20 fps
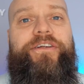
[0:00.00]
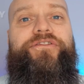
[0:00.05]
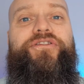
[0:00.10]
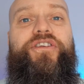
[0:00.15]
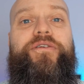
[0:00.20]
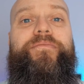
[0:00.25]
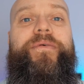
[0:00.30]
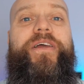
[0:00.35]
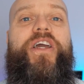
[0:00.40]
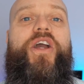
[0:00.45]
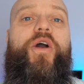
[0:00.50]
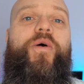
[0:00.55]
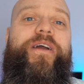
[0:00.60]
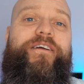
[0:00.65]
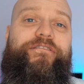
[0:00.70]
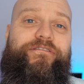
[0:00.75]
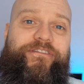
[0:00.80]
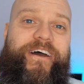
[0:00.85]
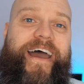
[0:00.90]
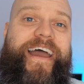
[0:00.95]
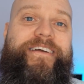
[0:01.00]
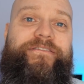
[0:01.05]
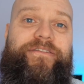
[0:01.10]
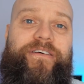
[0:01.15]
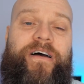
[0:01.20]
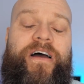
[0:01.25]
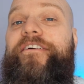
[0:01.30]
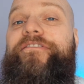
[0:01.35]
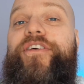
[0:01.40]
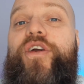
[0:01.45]
Now do me a quick favour,
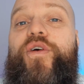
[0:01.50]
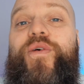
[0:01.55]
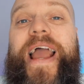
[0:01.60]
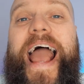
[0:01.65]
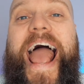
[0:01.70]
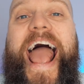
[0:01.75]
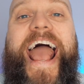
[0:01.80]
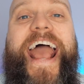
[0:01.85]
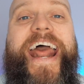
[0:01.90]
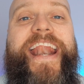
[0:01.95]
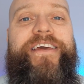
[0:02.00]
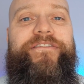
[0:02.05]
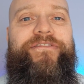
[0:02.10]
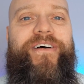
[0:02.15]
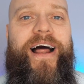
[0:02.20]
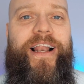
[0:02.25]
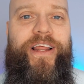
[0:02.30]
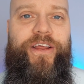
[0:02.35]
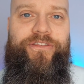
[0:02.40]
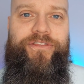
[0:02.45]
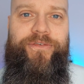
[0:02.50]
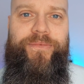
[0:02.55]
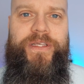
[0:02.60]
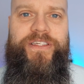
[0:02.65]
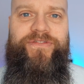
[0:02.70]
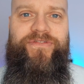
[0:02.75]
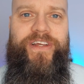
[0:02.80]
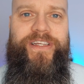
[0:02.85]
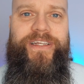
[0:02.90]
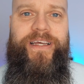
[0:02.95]
if you get any value from this
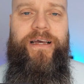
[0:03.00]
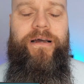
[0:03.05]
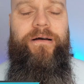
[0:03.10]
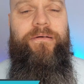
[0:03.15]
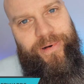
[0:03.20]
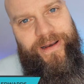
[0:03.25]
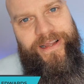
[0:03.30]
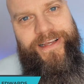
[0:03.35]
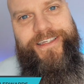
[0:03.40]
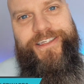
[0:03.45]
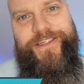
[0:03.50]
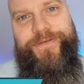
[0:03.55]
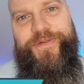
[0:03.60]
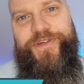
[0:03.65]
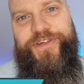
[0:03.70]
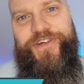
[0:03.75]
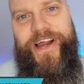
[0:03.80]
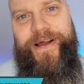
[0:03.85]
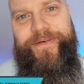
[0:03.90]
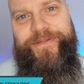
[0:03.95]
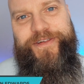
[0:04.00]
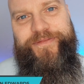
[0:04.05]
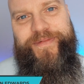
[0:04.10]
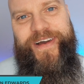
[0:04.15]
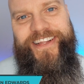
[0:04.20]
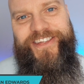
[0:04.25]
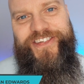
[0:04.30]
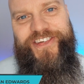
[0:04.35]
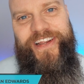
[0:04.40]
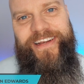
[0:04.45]
video, please subscribe to my
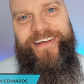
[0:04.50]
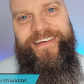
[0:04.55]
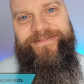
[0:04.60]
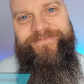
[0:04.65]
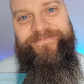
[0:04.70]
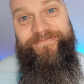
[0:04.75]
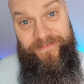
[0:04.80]
channel.